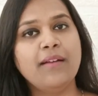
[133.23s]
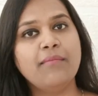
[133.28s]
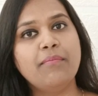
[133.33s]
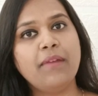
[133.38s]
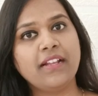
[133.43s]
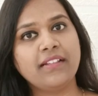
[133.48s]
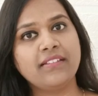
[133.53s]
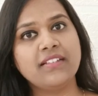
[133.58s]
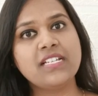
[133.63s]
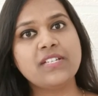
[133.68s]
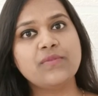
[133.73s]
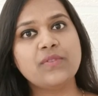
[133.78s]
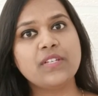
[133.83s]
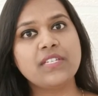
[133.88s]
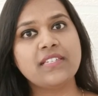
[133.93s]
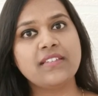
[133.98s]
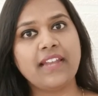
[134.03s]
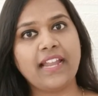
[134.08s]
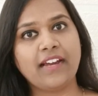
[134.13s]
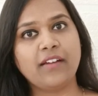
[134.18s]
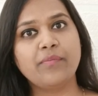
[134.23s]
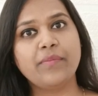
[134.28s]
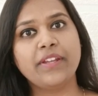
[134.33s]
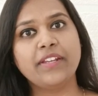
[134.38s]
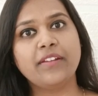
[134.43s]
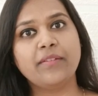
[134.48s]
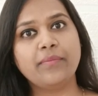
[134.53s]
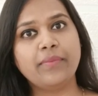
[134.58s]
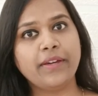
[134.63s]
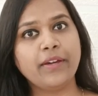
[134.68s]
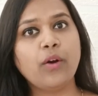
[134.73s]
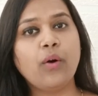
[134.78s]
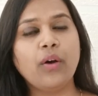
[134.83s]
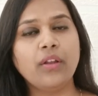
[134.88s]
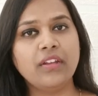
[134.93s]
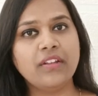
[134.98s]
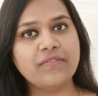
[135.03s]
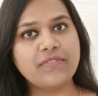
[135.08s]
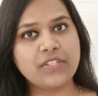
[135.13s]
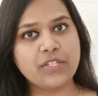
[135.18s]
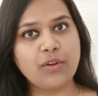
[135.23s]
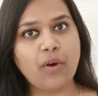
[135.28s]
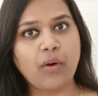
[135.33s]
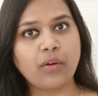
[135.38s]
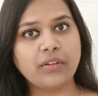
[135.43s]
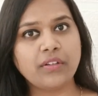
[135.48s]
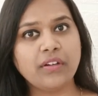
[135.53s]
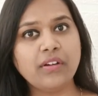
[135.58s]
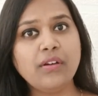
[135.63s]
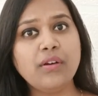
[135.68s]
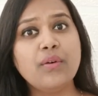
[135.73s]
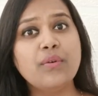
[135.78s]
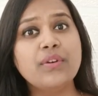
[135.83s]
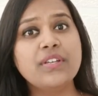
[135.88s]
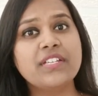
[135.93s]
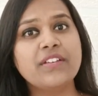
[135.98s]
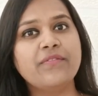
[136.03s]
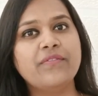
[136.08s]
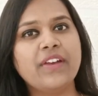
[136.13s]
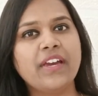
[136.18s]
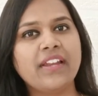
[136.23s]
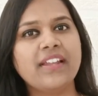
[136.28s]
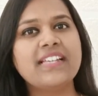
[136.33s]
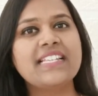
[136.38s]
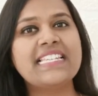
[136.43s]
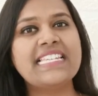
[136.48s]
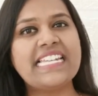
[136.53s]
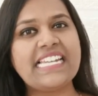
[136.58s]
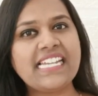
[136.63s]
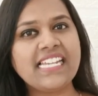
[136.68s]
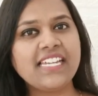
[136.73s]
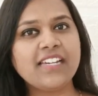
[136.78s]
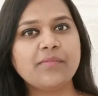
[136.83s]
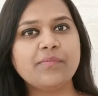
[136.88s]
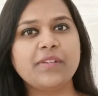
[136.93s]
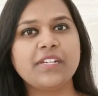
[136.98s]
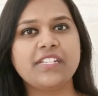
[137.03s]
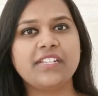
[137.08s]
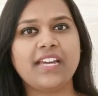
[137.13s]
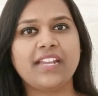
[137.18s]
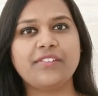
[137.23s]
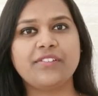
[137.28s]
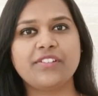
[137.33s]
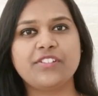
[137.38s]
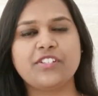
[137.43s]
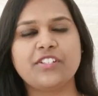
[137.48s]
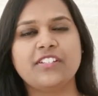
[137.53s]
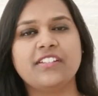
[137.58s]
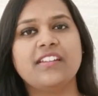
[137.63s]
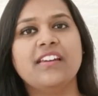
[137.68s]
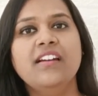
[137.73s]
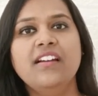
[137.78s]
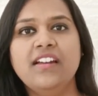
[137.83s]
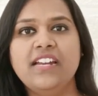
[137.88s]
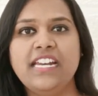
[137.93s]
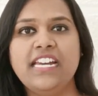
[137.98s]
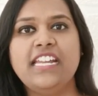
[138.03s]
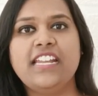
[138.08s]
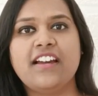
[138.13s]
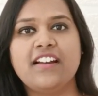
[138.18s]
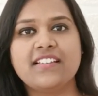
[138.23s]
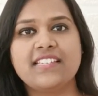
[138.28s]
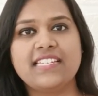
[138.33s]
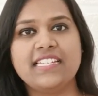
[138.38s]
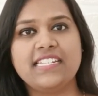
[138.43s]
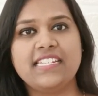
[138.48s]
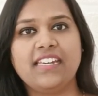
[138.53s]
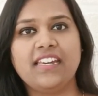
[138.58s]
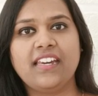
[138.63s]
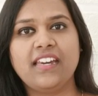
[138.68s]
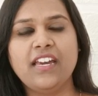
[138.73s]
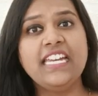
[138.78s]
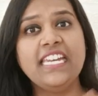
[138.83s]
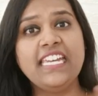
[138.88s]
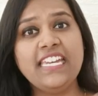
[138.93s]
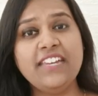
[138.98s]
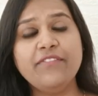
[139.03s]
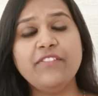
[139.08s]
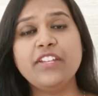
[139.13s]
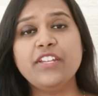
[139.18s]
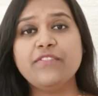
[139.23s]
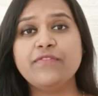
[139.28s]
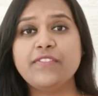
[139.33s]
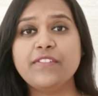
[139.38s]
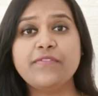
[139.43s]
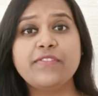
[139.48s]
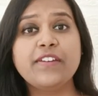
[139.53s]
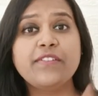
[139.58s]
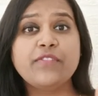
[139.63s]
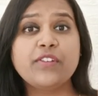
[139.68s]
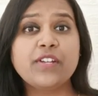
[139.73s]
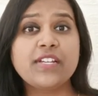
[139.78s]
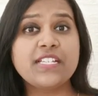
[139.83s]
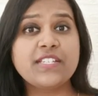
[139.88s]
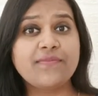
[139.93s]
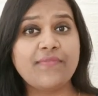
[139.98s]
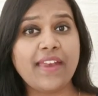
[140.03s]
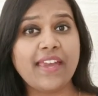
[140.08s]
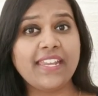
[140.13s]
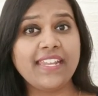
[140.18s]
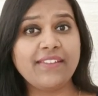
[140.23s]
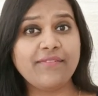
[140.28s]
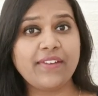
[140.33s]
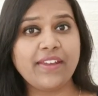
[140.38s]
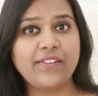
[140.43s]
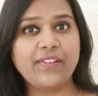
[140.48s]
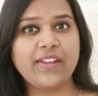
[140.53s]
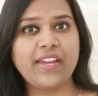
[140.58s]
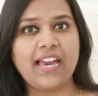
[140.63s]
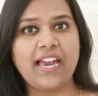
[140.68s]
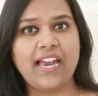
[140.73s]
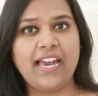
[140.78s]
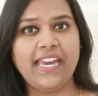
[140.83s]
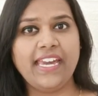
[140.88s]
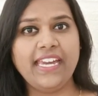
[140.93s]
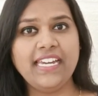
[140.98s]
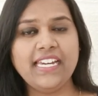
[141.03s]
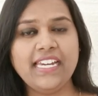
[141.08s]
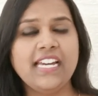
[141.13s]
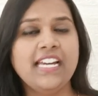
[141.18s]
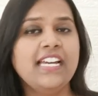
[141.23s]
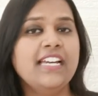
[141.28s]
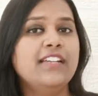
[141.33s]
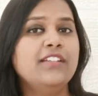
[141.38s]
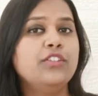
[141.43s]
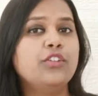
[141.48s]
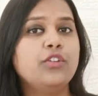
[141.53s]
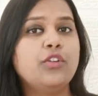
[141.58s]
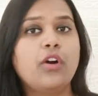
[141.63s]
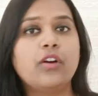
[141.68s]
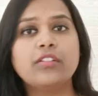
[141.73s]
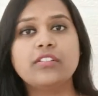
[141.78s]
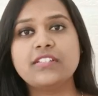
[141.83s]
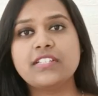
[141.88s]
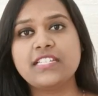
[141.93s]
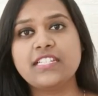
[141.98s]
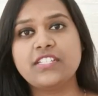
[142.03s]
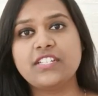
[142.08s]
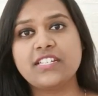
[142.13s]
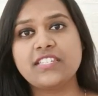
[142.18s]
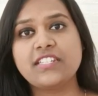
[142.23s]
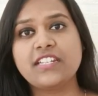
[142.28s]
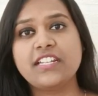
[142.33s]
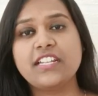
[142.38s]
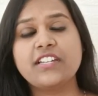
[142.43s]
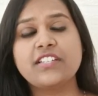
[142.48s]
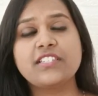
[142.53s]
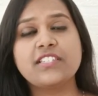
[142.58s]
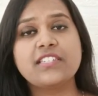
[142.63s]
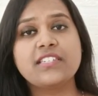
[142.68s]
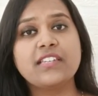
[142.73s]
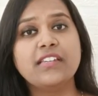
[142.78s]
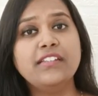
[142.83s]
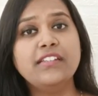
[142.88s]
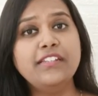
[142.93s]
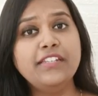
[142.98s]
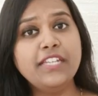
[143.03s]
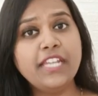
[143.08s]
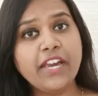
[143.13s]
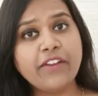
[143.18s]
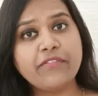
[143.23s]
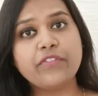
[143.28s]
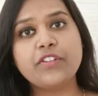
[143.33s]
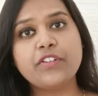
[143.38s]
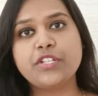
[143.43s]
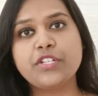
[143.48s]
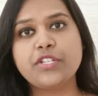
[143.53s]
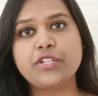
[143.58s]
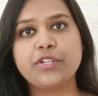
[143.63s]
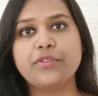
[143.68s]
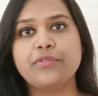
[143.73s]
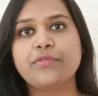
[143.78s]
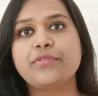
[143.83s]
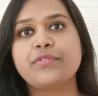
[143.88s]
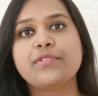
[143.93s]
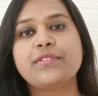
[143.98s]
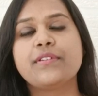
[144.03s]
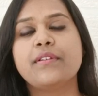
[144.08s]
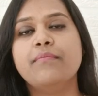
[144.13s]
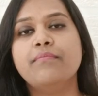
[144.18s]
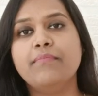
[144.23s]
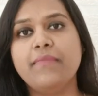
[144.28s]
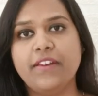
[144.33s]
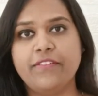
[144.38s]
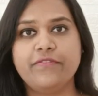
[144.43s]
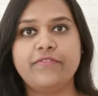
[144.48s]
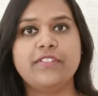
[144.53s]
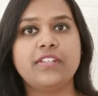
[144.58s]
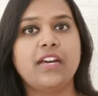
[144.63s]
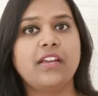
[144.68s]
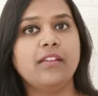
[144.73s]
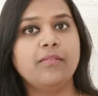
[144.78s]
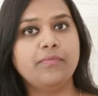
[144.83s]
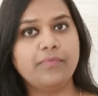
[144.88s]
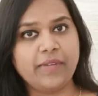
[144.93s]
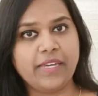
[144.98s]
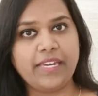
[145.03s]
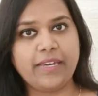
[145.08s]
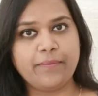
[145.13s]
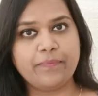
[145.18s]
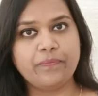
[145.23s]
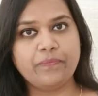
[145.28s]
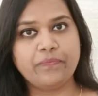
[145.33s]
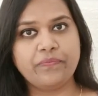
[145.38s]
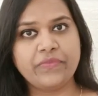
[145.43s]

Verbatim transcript: but this was recommended by Olive's doctor, who is a very senior pediatrician in our city. Even if the fever is very, very high, the doctor suggested us never to use Meftal-P.